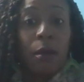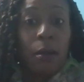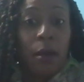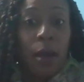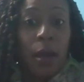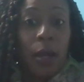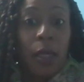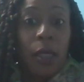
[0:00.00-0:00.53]

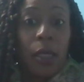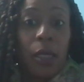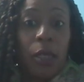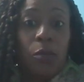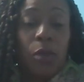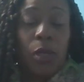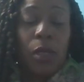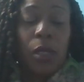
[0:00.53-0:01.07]
Okay, it's
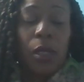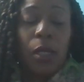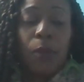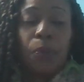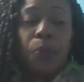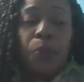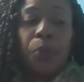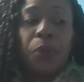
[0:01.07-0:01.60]
deep, isn't it?
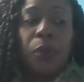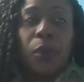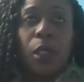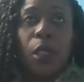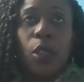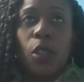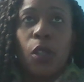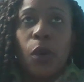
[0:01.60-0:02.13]

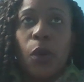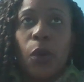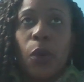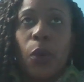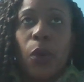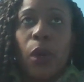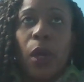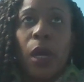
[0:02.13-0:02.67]

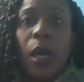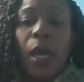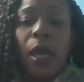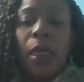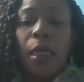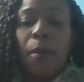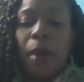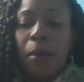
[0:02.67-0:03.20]
So,
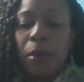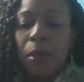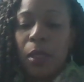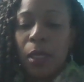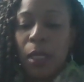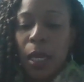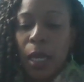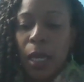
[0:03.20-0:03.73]
Bible
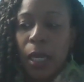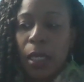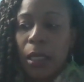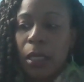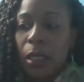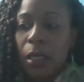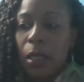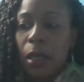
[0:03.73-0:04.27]

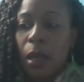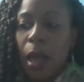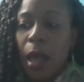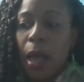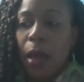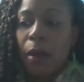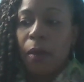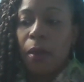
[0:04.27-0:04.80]
says,
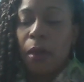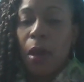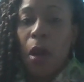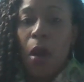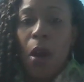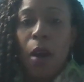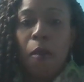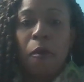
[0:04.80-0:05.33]
out of the
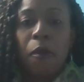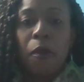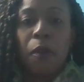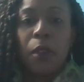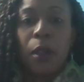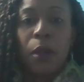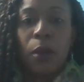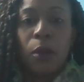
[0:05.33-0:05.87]
heart
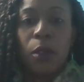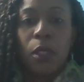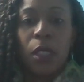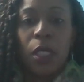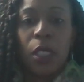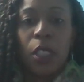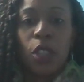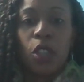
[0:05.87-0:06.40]
flows
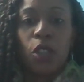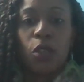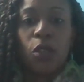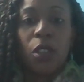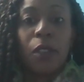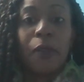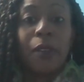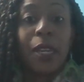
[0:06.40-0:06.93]
the
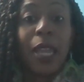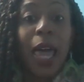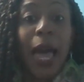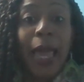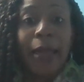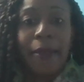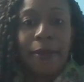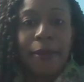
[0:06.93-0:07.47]
issues of
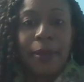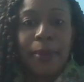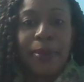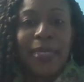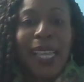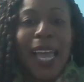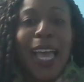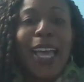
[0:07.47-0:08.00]
life.
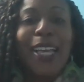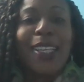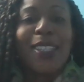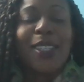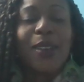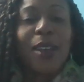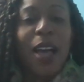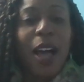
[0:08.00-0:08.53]

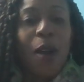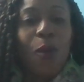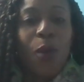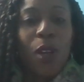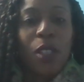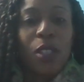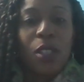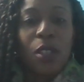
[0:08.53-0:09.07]
So God
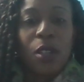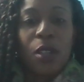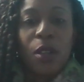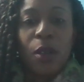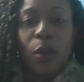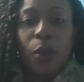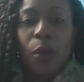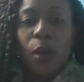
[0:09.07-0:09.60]
wants to
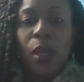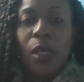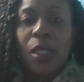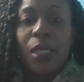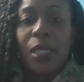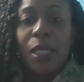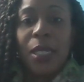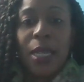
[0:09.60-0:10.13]
know
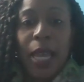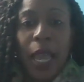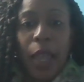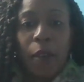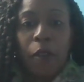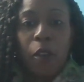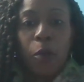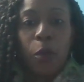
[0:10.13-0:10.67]

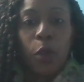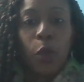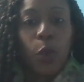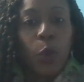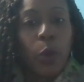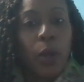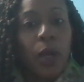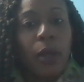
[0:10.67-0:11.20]
today from
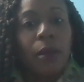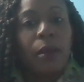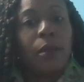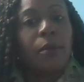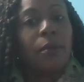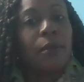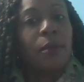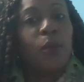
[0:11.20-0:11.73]
you,
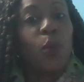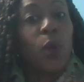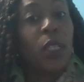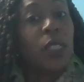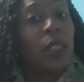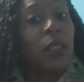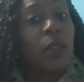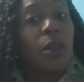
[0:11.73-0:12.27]

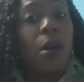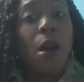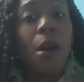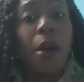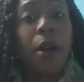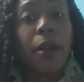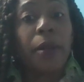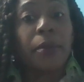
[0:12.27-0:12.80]
what's in your
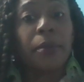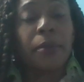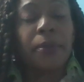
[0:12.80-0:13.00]
heart?